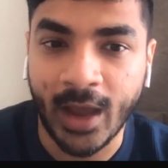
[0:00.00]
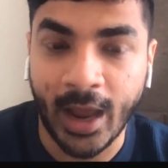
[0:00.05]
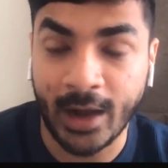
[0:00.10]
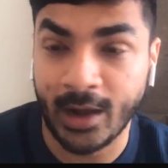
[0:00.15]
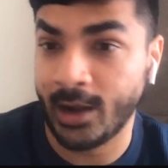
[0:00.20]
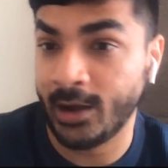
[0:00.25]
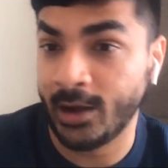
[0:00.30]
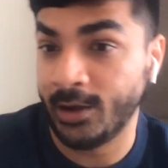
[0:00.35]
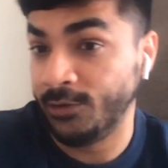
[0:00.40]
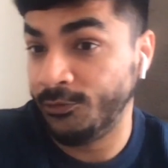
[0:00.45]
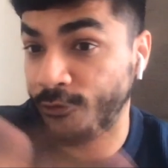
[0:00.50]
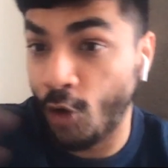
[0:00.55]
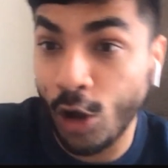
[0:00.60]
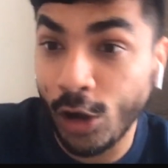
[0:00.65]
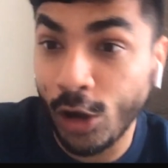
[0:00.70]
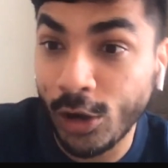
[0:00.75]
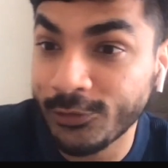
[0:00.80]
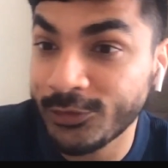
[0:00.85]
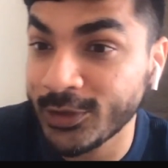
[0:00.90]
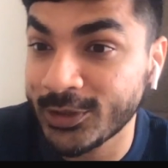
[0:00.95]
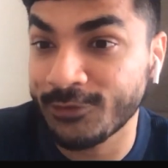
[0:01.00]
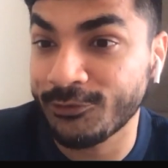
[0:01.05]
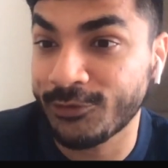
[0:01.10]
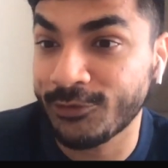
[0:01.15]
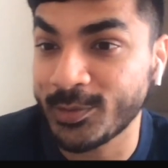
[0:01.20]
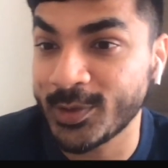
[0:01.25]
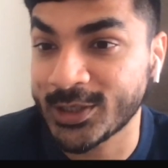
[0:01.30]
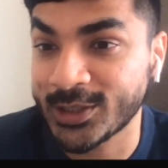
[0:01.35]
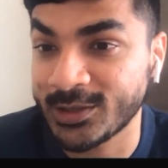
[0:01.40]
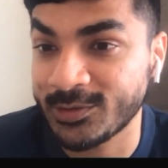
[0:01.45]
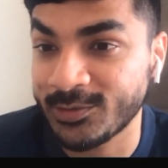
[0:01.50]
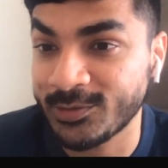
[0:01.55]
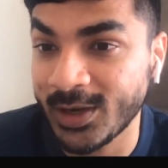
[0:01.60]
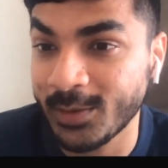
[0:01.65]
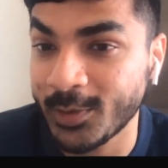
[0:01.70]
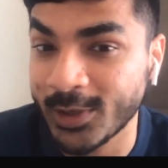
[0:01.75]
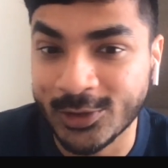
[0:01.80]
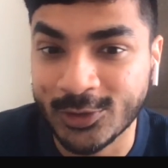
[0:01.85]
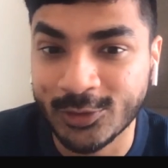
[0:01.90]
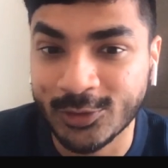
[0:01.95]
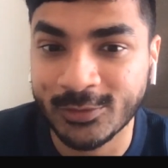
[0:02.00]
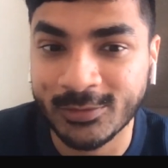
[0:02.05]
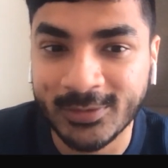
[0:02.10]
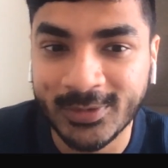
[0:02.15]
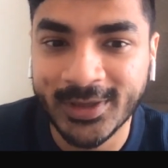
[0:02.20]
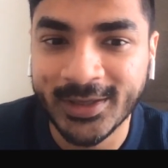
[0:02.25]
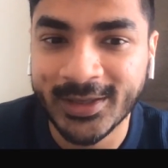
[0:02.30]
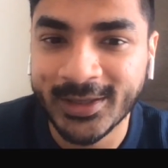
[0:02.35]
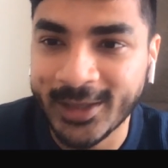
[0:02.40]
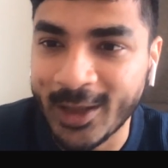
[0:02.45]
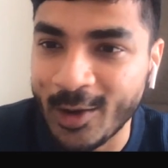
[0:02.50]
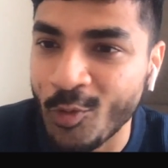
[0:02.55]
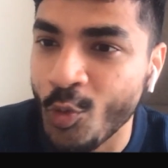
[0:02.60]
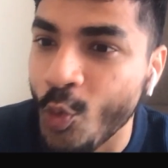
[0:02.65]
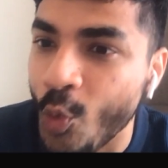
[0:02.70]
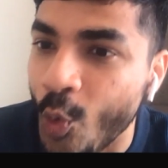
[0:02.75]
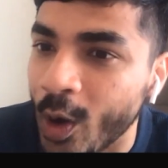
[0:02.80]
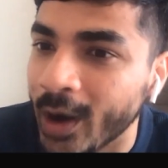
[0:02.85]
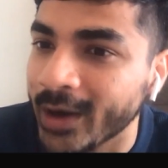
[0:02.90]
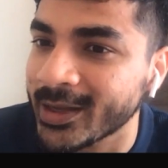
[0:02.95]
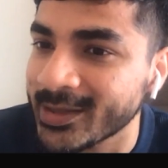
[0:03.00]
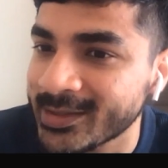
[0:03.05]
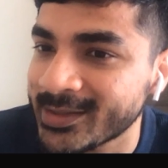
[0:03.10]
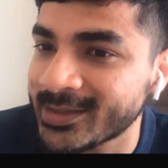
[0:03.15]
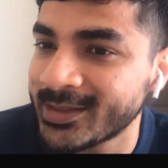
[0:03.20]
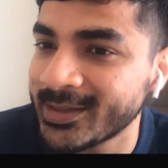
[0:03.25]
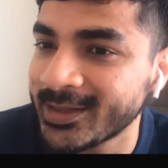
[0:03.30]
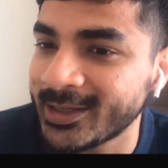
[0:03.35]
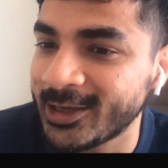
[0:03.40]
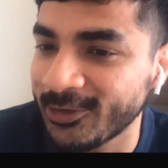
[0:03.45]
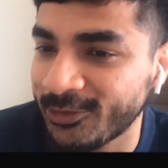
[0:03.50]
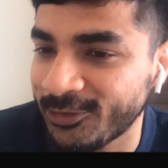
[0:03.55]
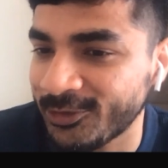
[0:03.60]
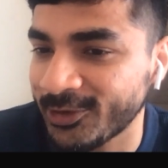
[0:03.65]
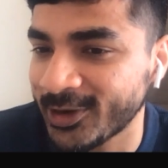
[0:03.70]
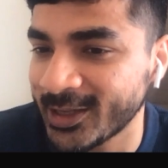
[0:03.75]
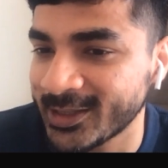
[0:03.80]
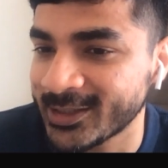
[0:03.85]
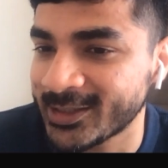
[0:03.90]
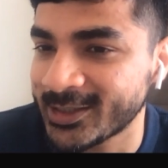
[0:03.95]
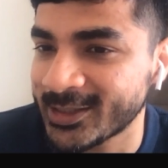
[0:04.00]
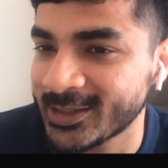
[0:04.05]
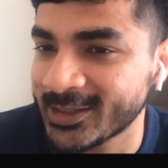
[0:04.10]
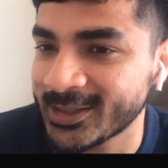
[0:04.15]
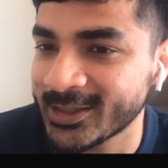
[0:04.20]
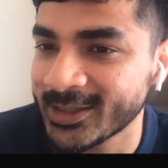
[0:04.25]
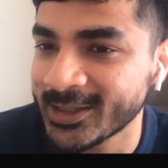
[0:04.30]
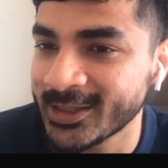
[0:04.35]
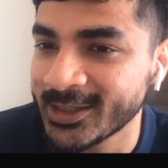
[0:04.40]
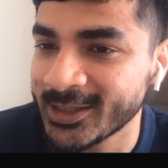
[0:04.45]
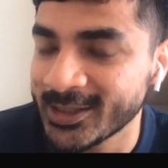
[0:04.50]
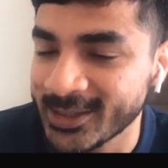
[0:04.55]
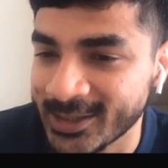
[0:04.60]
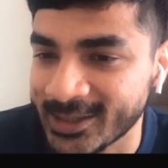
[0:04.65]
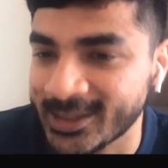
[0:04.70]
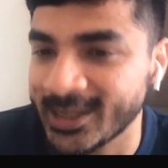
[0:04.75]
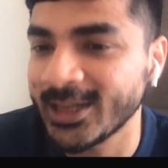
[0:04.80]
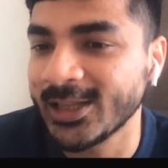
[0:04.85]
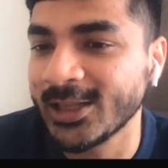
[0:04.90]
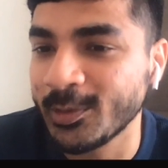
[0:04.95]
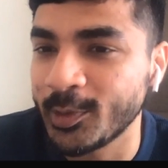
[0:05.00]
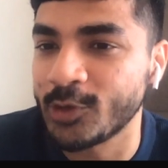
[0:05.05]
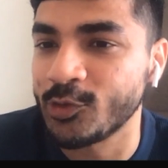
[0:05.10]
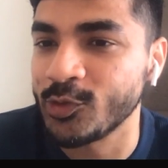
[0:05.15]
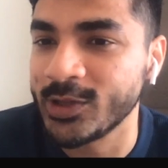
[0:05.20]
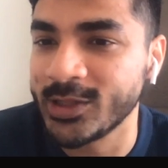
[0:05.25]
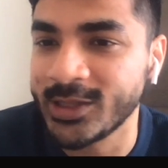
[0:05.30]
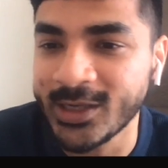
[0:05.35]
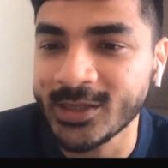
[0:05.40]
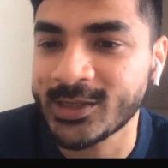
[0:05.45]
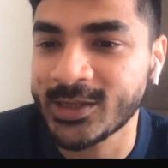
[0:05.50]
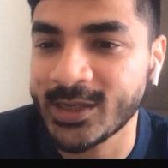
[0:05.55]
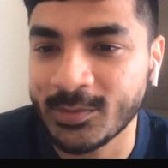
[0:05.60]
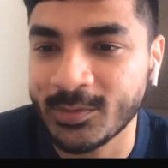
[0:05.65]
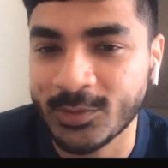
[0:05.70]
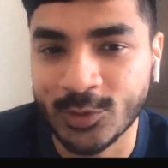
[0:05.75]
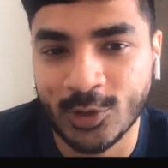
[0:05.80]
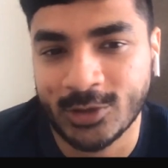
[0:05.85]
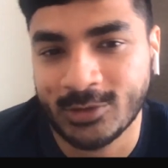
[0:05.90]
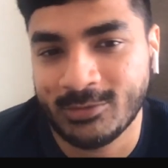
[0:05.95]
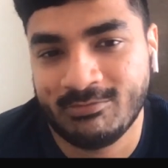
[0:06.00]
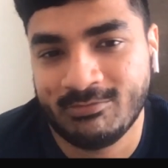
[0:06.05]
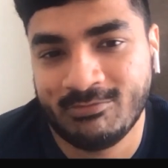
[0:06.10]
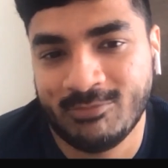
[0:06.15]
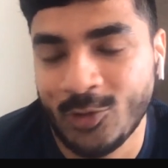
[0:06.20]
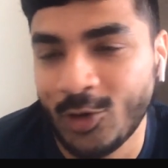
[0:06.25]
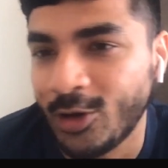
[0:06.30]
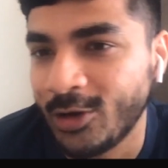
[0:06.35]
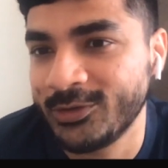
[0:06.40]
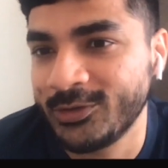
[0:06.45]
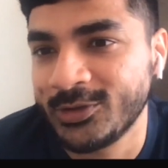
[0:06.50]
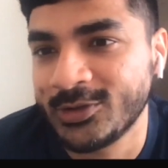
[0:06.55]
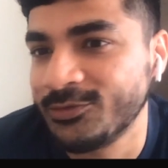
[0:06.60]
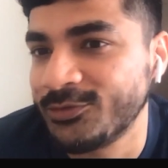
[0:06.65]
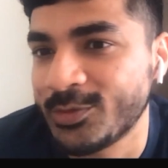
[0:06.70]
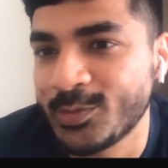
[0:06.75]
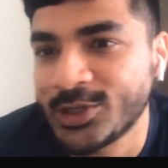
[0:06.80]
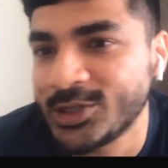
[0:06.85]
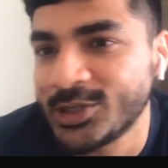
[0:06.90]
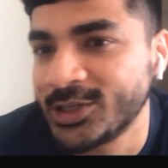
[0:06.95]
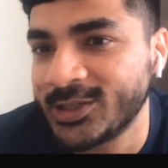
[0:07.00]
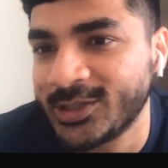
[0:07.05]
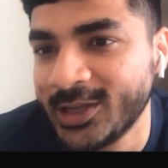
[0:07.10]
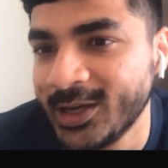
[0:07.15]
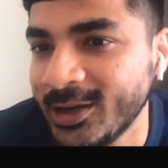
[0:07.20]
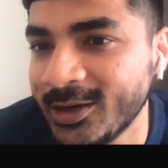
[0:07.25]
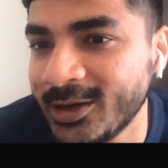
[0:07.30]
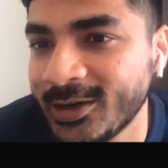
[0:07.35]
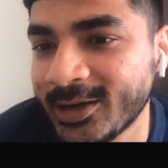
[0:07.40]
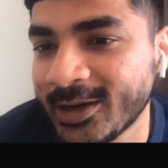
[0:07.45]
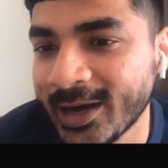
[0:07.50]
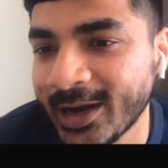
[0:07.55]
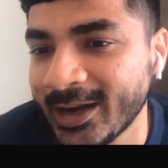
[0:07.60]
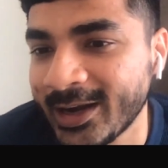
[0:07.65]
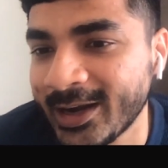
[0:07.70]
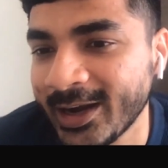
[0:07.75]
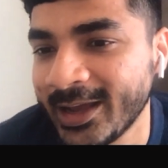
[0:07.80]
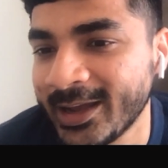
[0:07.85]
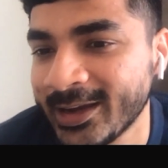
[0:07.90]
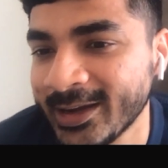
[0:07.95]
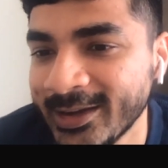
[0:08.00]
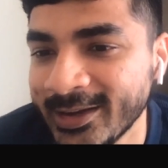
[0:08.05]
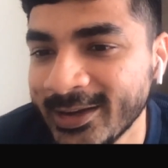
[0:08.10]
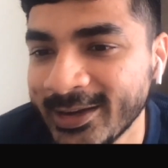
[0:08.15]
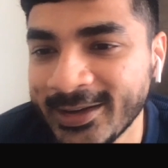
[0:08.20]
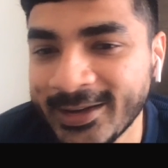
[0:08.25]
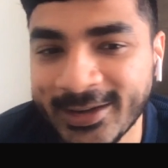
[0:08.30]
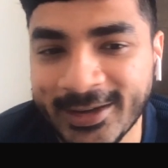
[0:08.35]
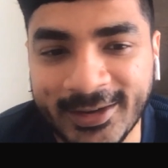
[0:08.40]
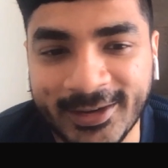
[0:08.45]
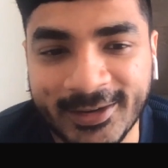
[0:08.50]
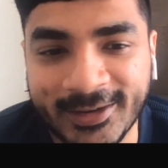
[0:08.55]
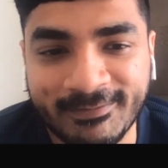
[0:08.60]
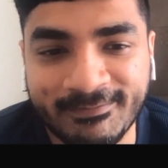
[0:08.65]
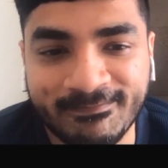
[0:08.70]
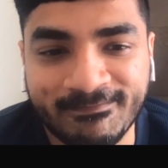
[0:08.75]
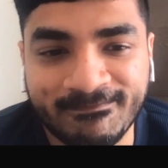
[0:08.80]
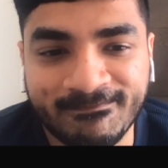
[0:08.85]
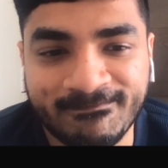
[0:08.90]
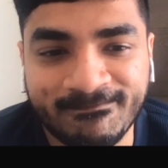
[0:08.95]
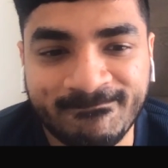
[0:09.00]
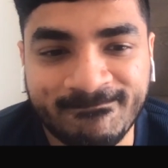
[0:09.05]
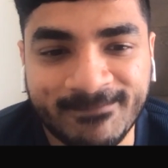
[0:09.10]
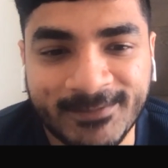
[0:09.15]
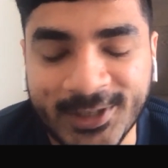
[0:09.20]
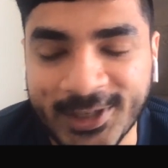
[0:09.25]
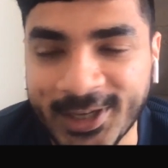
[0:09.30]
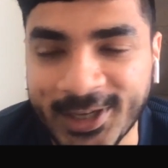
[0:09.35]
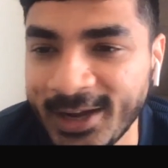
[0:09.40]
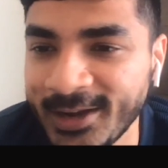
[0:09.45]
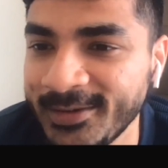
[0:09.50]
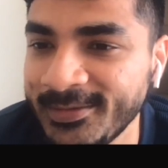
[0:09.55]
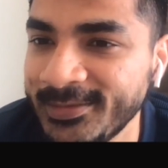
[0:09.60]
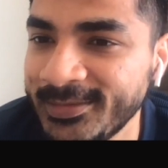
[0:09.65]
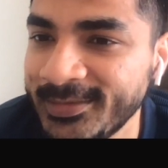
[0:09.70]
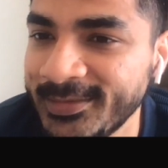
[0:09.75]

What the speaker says: And if all of this information is available, so then what is the difference still between these teams? Because all of this information is there, right? Like, so yeah.